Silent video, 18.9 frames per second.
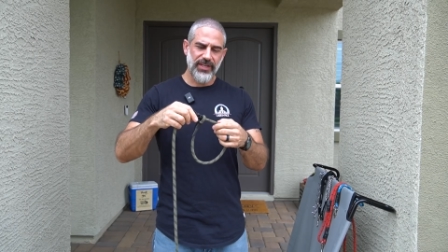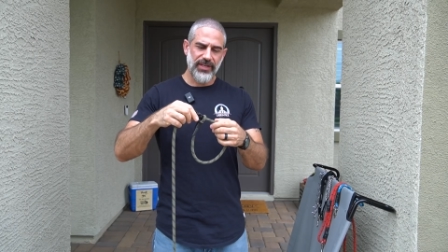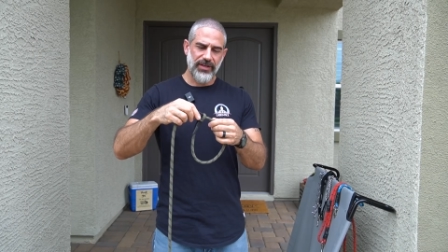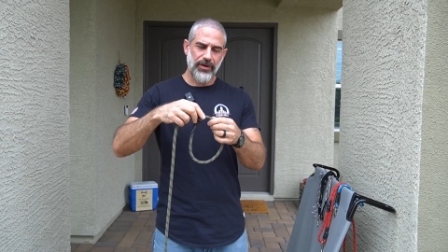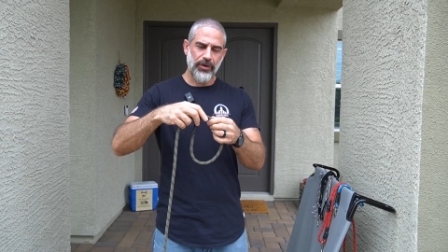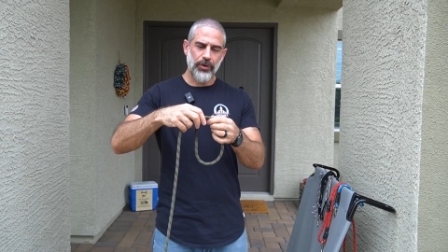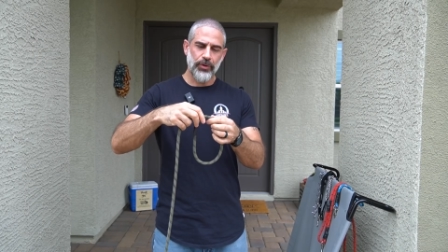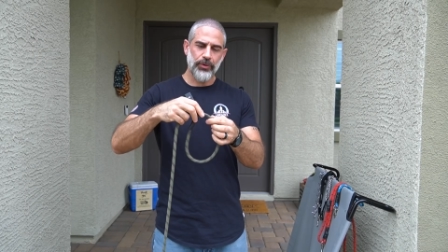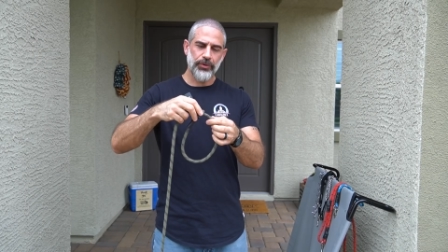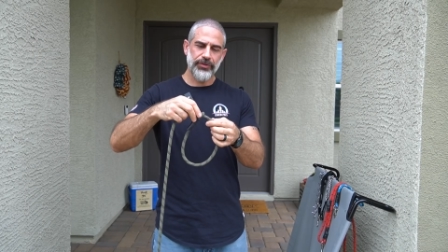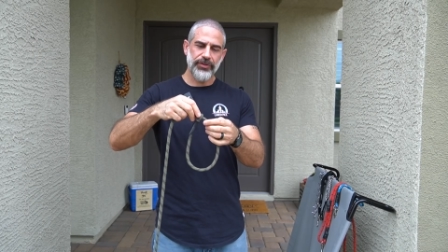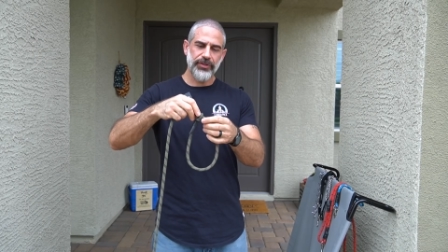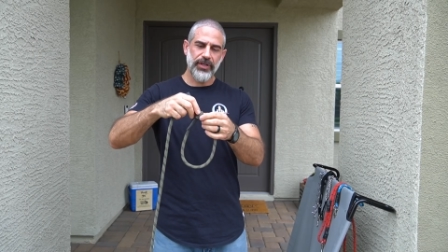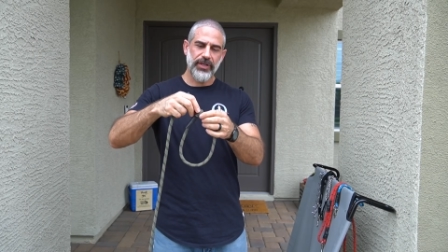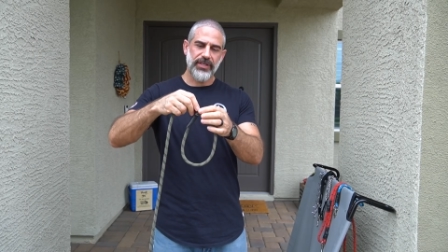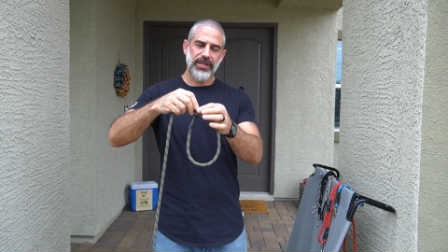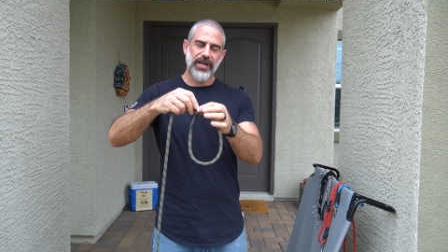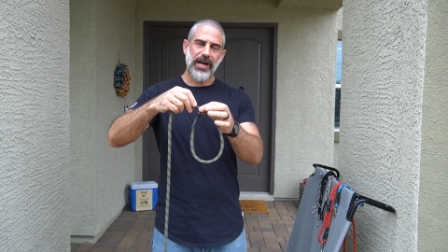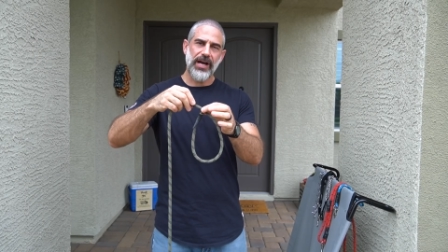hold
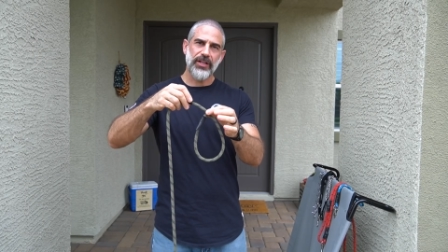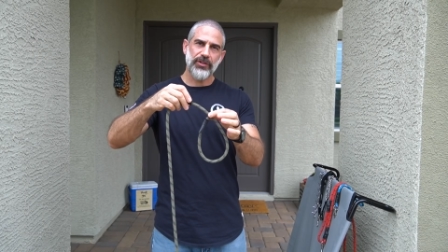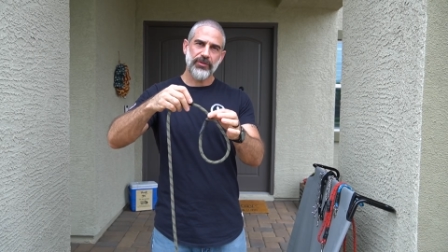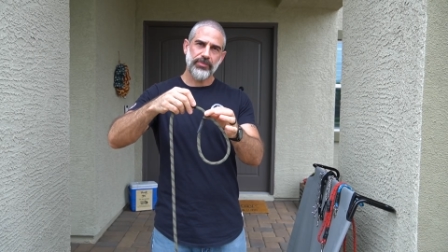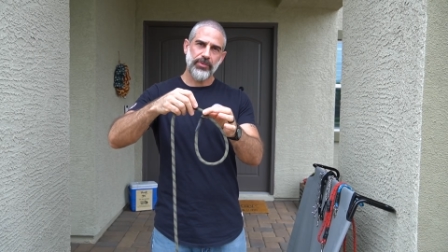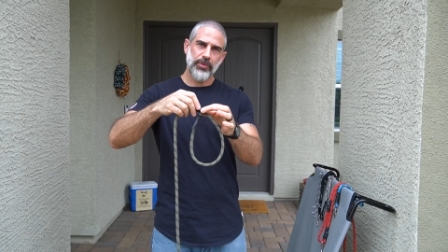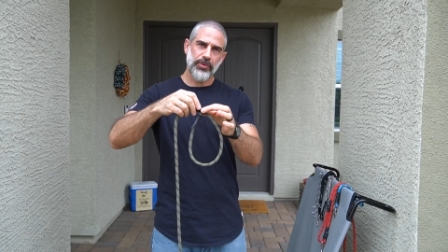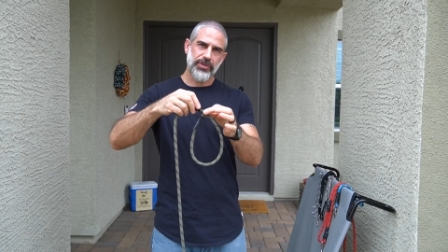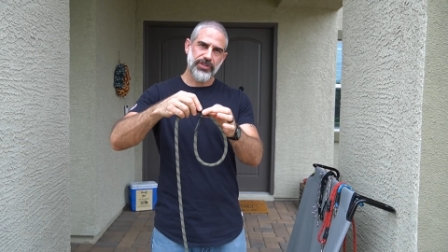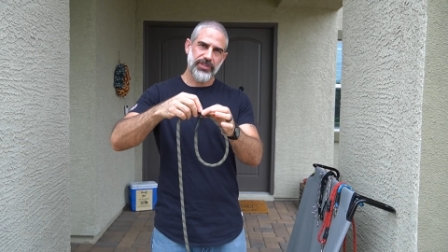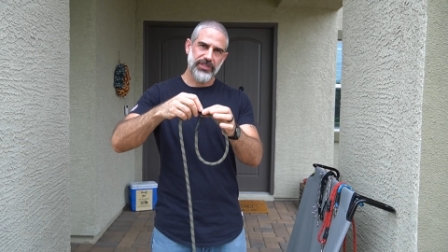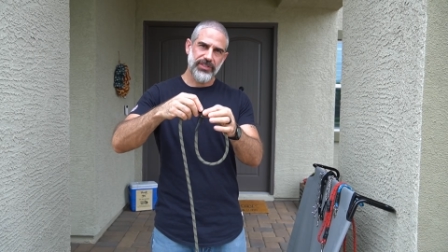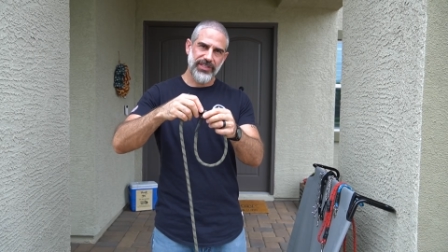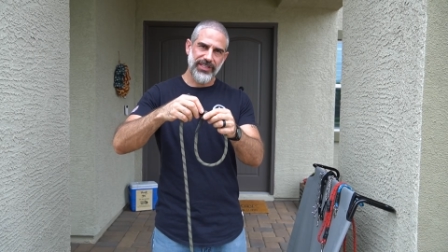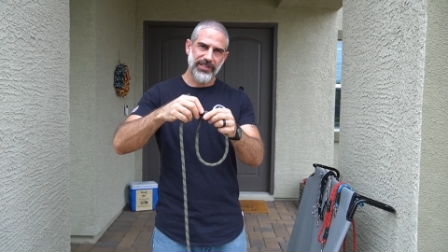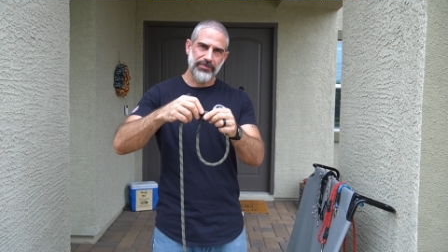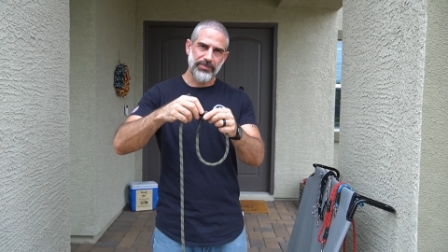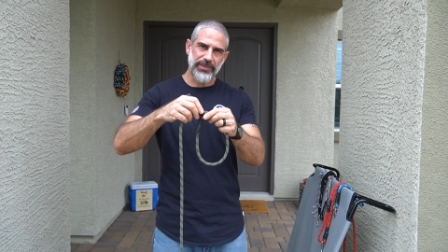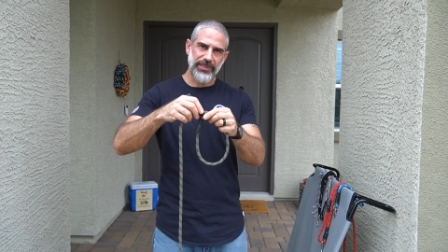the collar portion
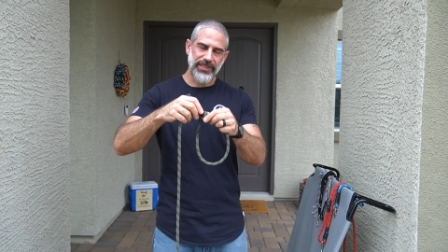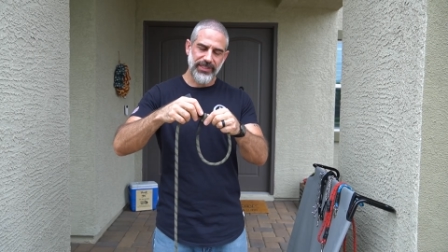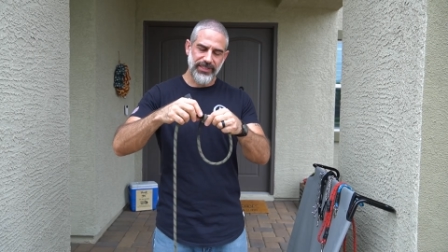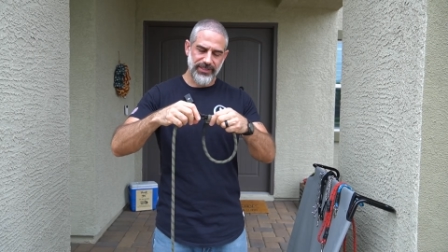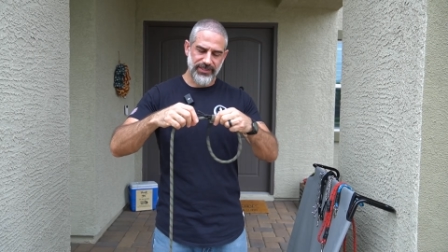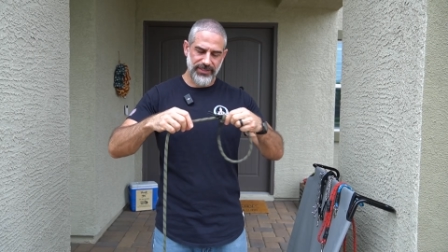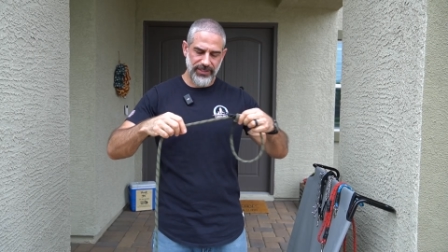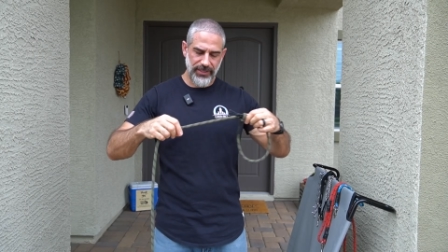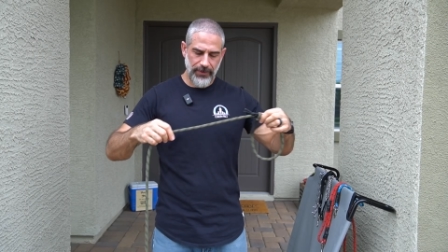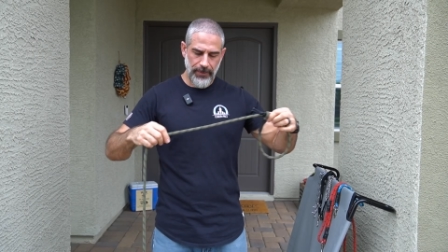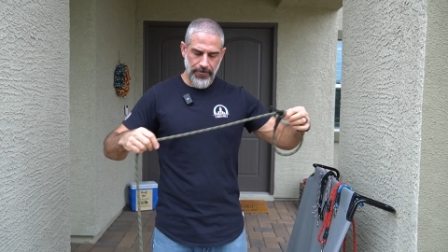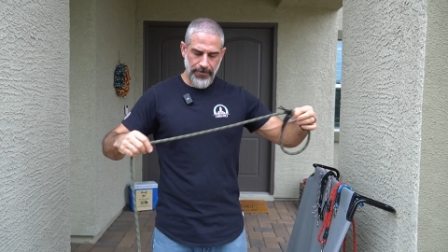in place.